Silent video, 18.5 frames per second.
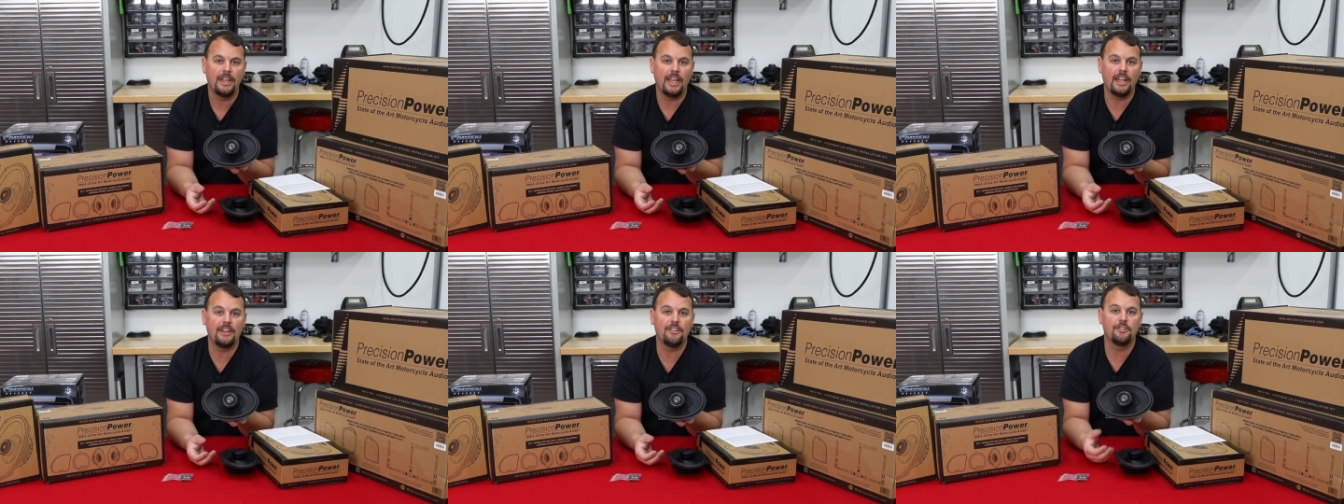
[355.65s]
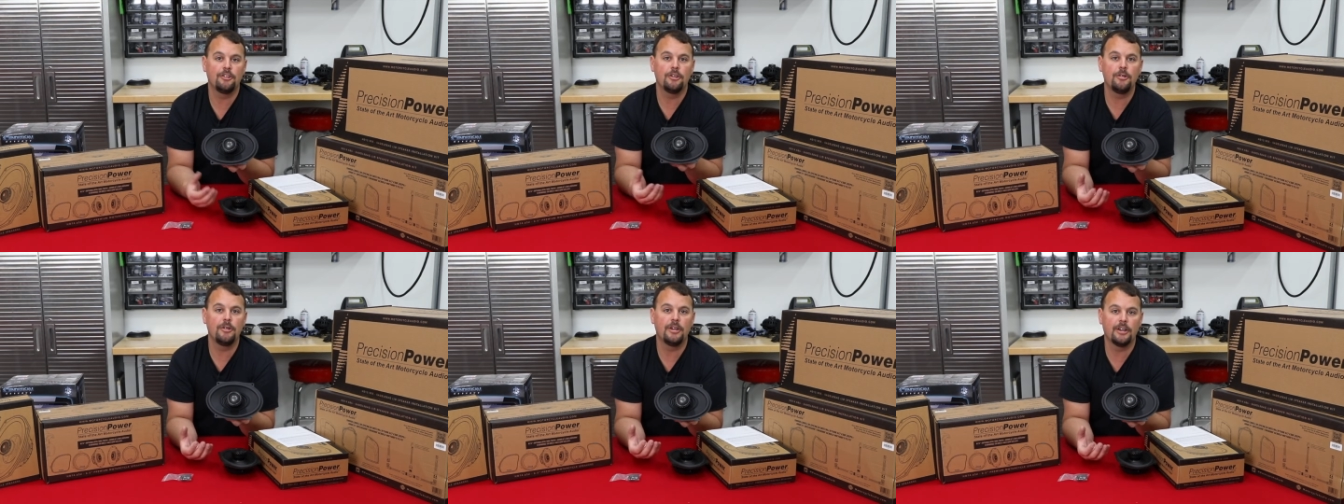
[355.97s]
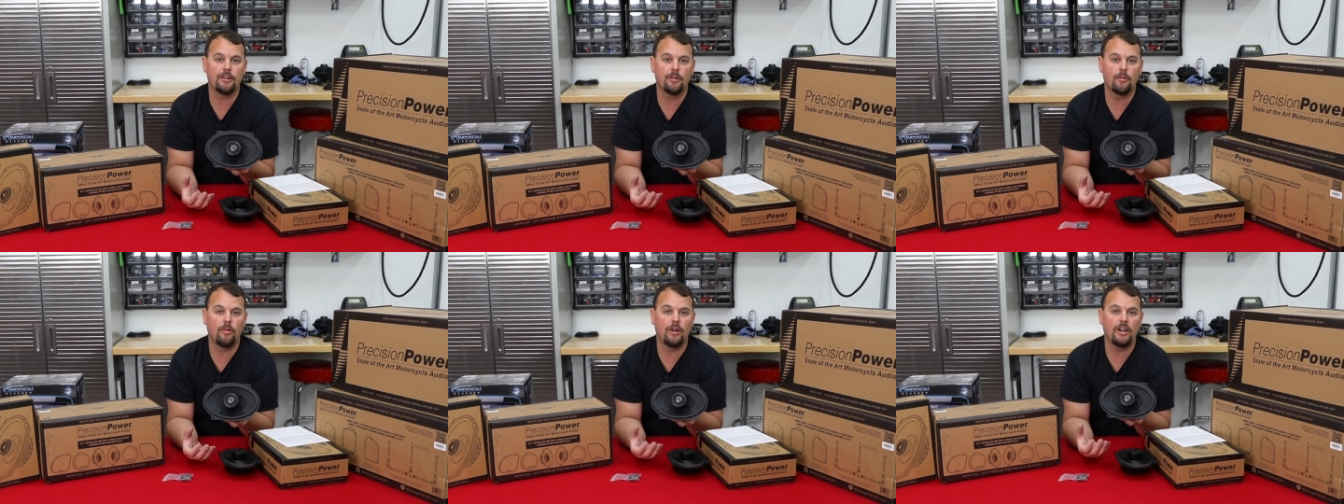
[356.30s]
and
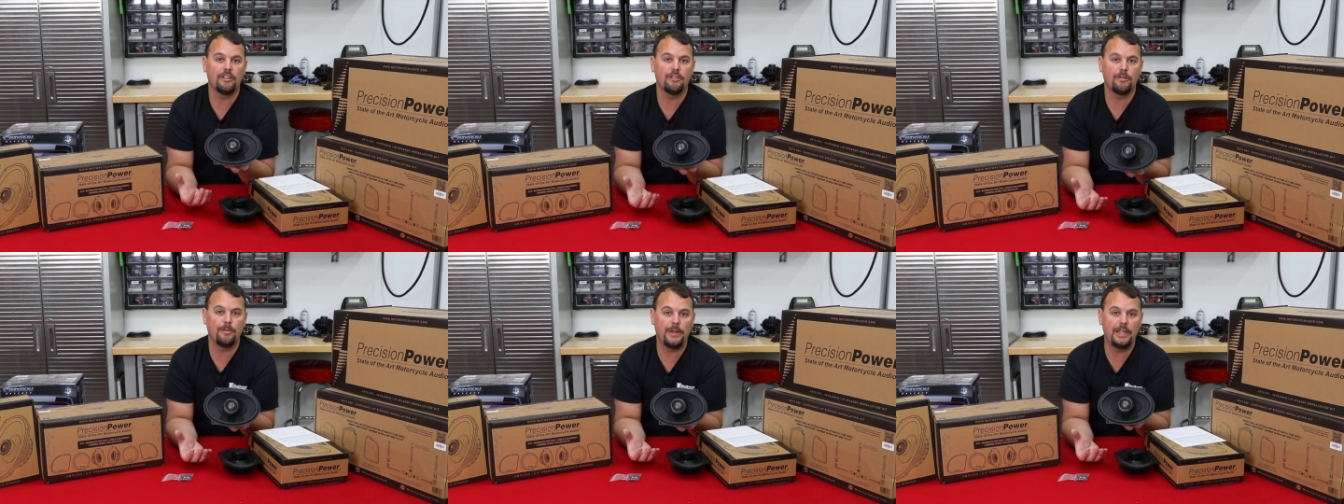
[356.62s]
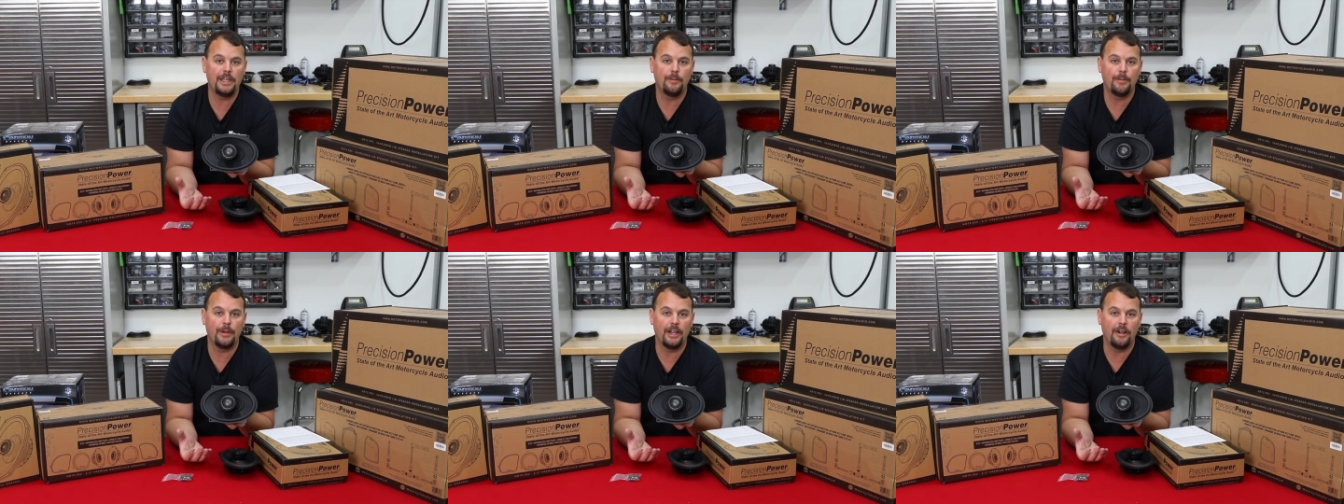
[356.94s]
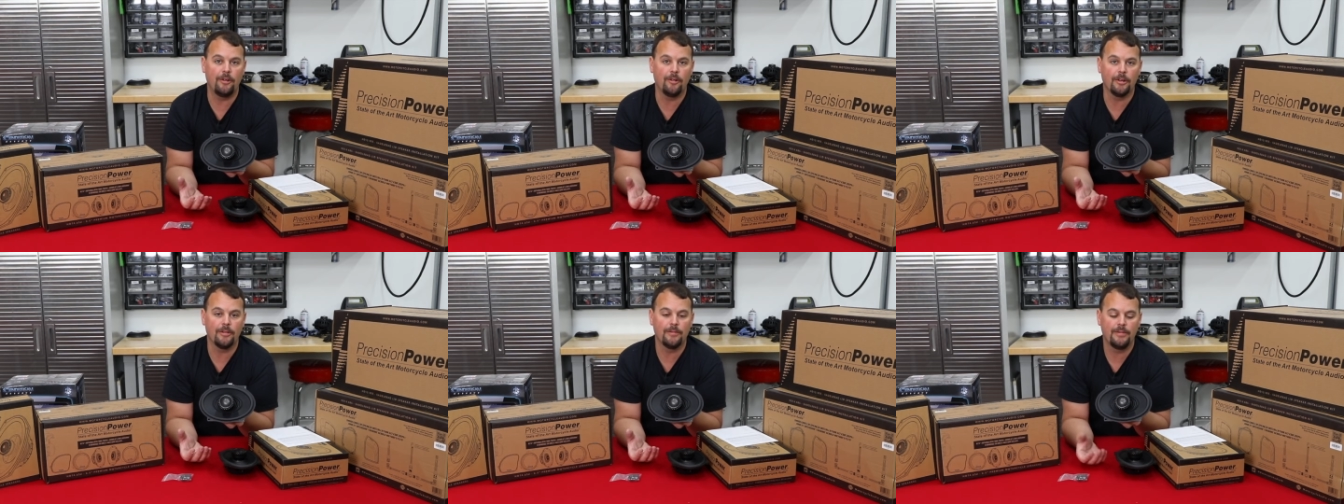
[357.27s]
200 watts peak
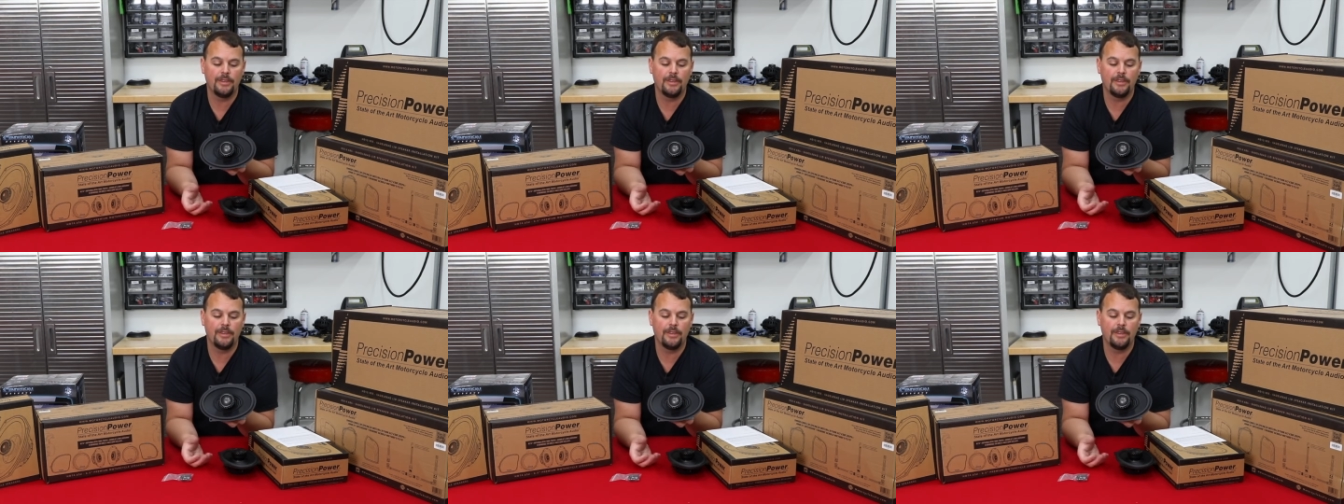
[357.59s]
power.